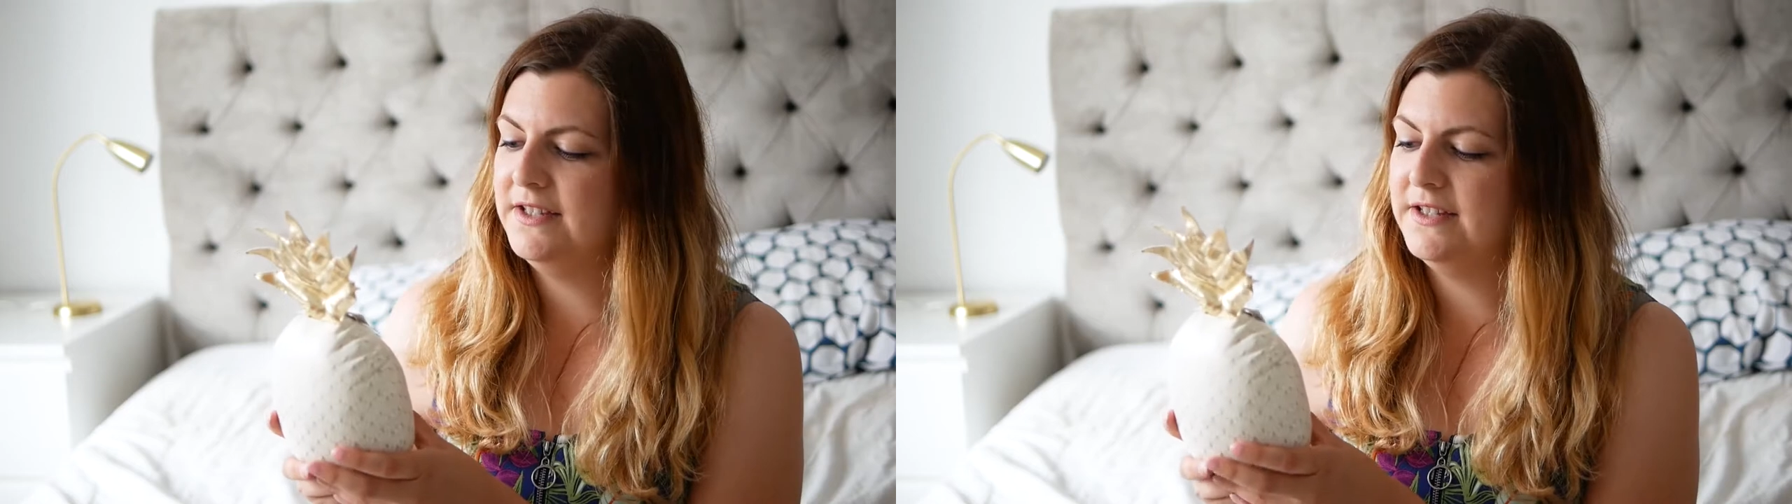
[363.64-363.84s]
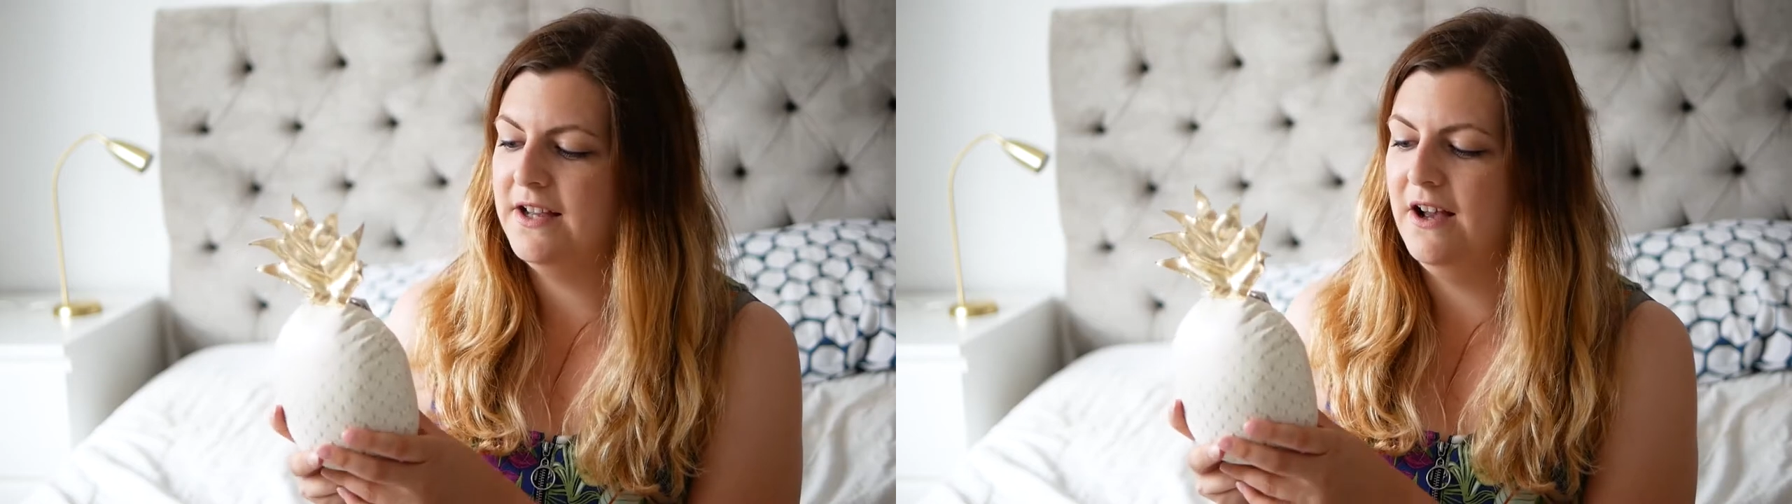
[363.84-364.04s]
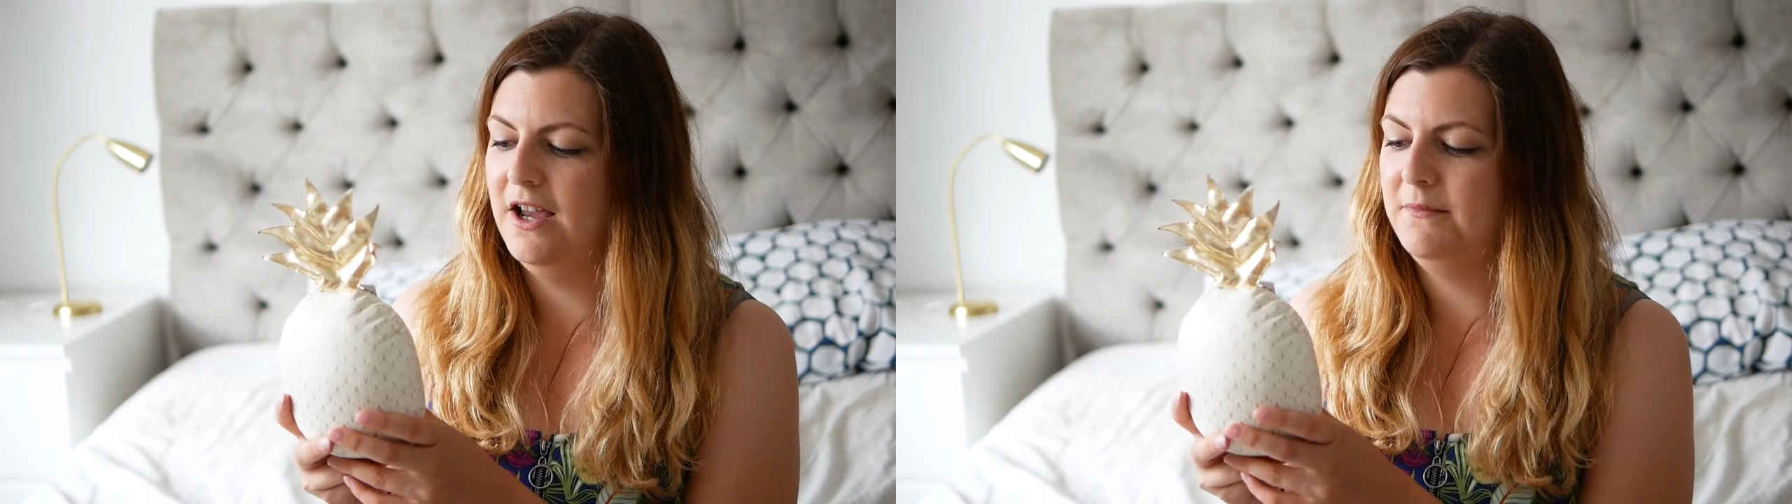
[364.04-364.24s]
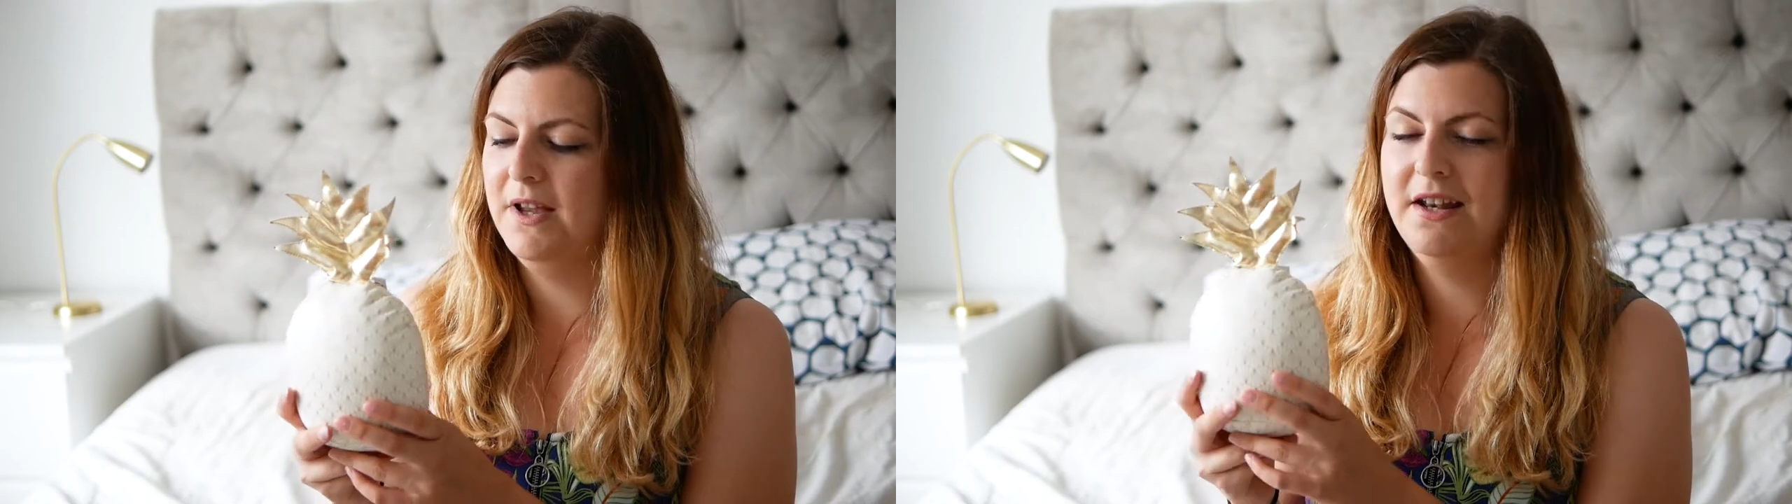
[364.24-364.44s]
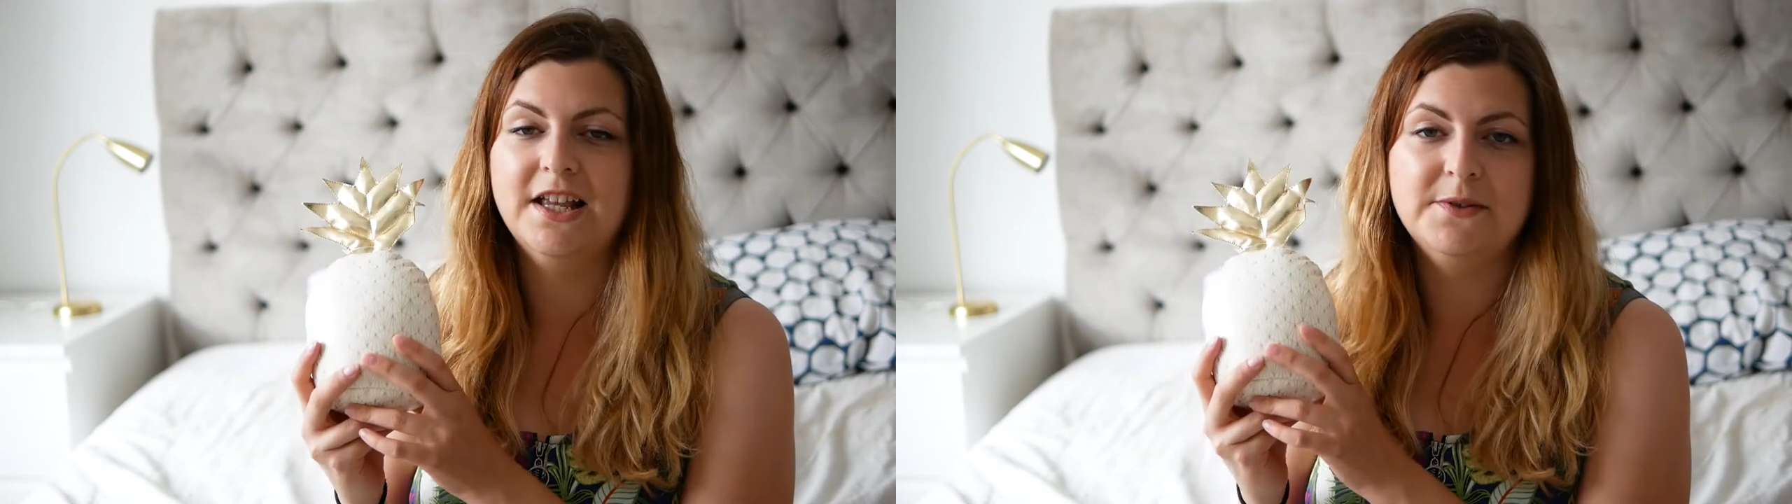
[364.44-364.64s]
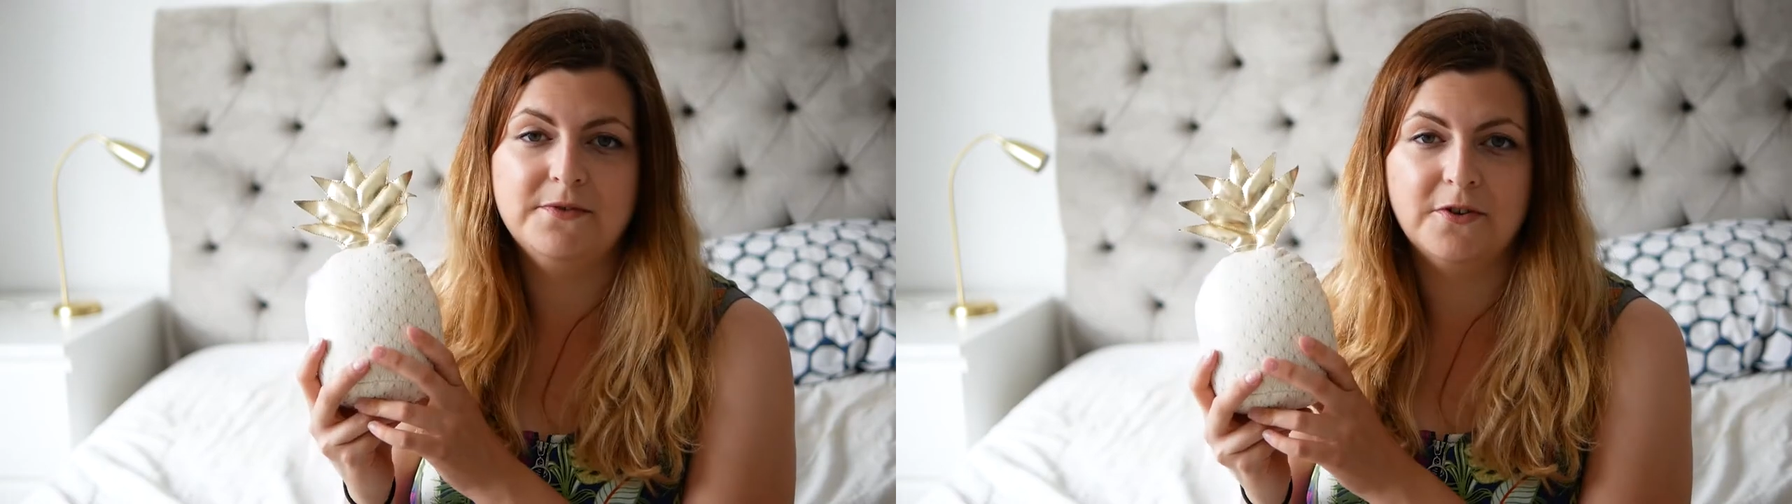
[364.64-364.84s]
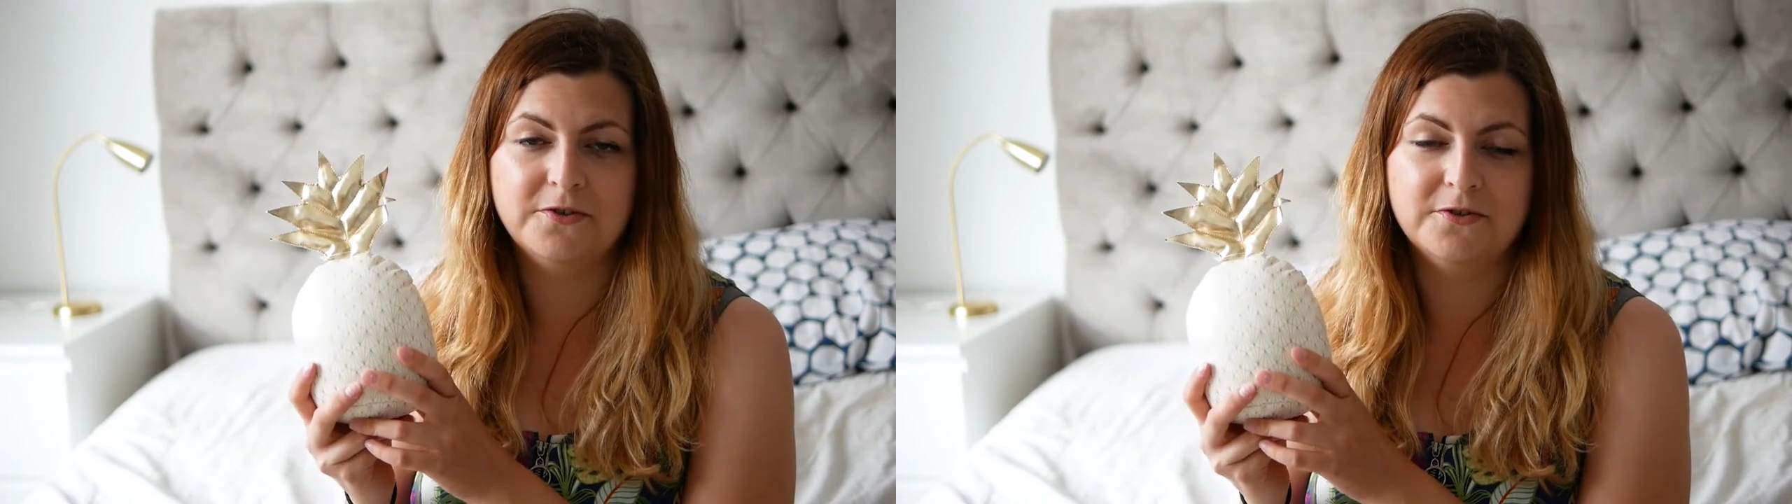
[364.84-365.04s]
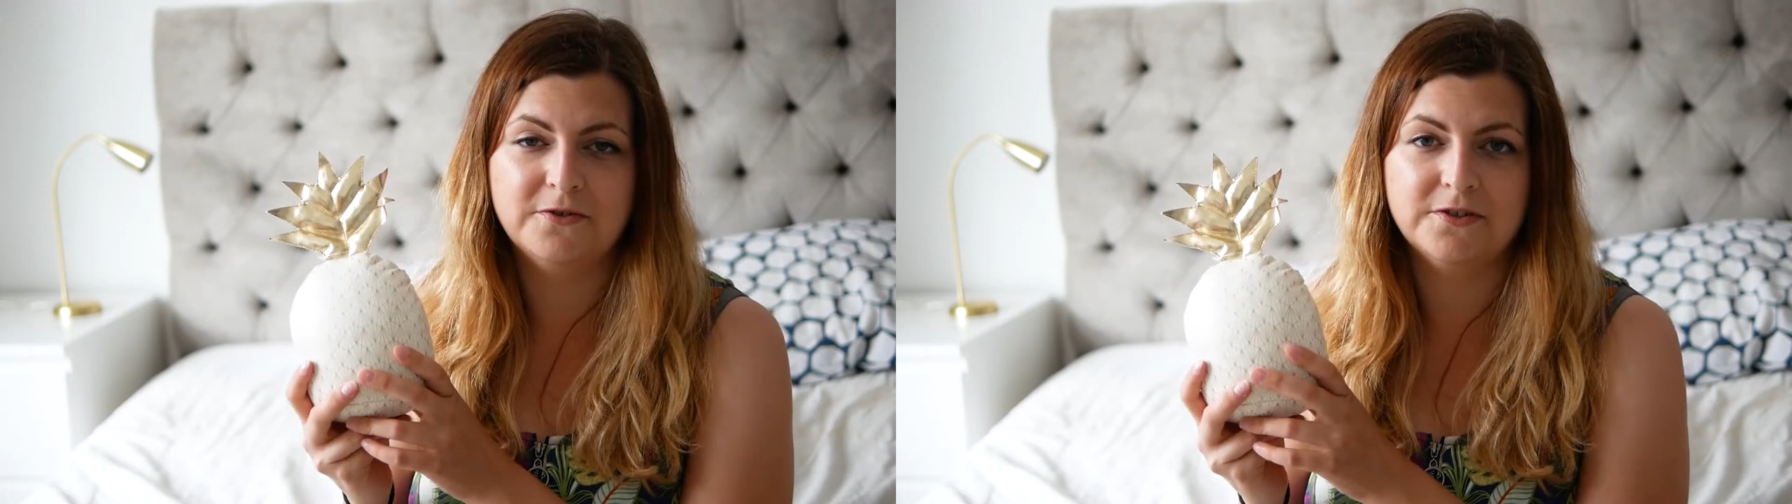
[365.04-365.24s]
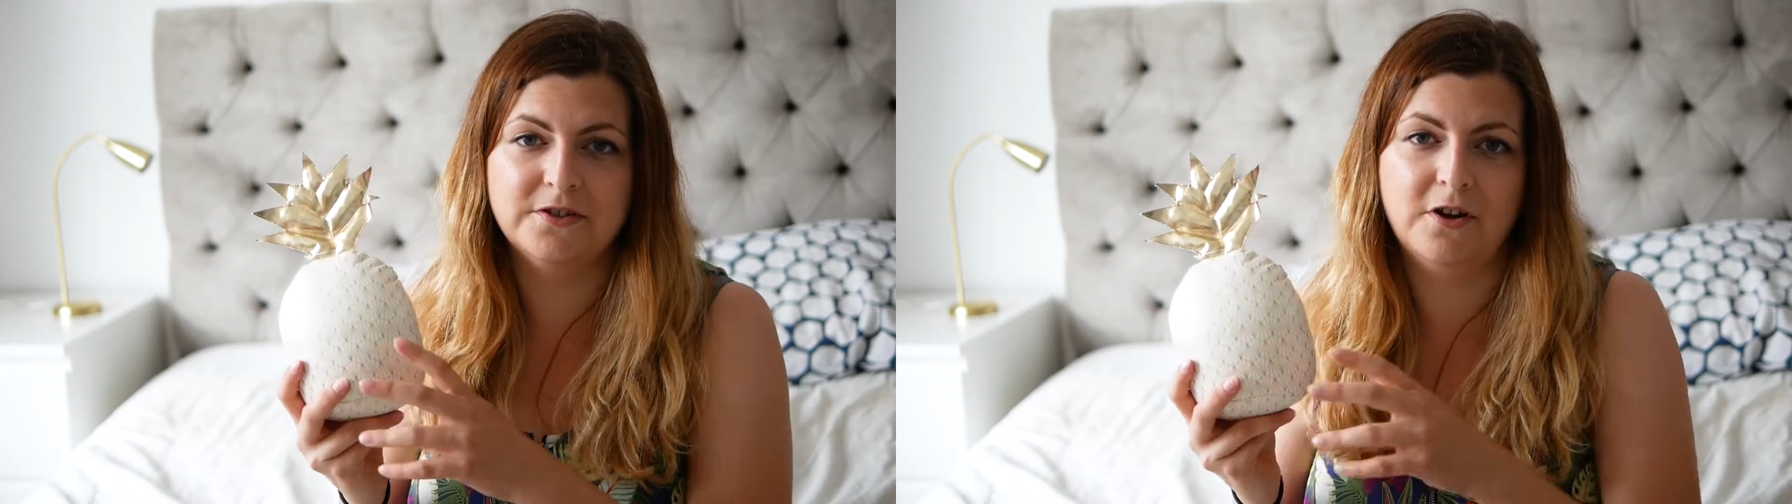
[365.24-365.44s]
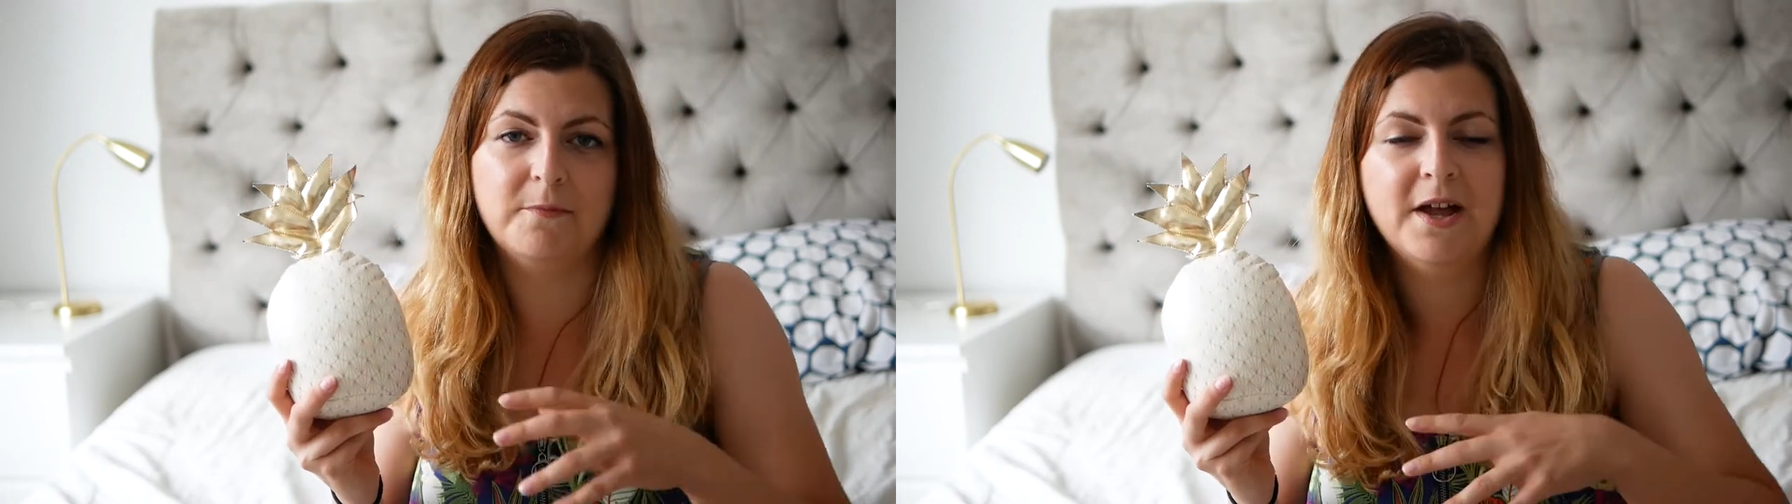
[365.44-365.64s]
of the time, unless we've got a
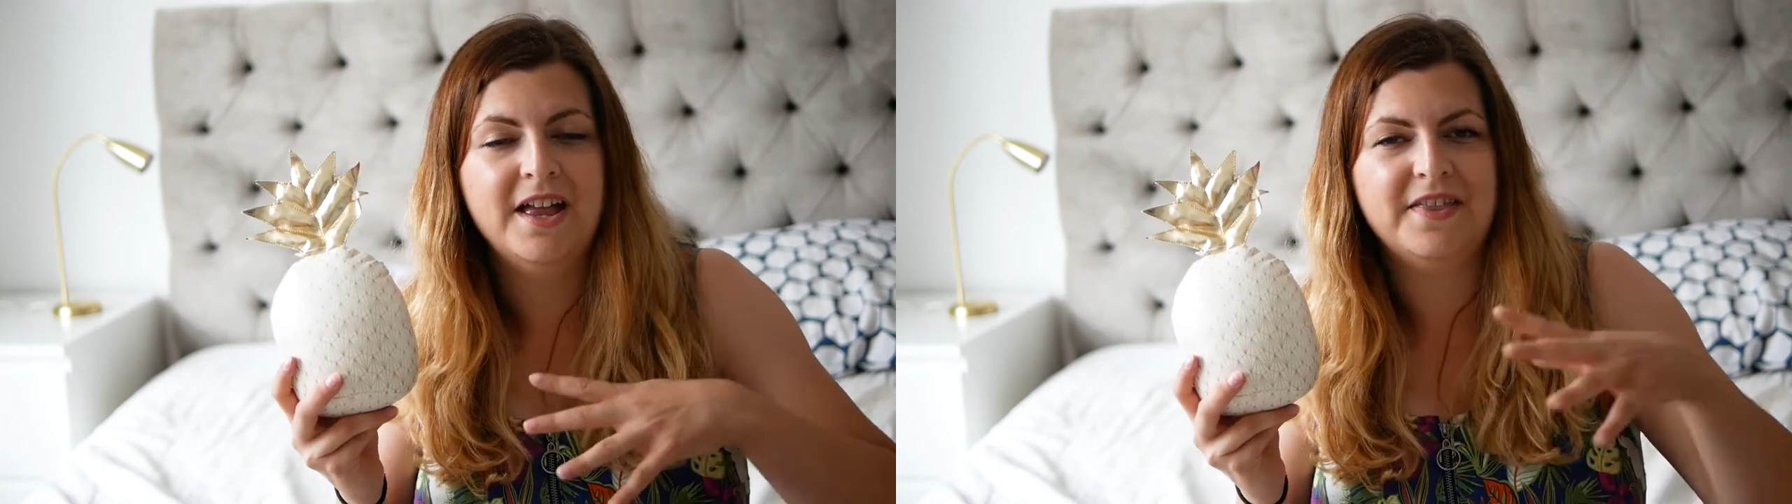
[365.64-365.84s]
doorstop,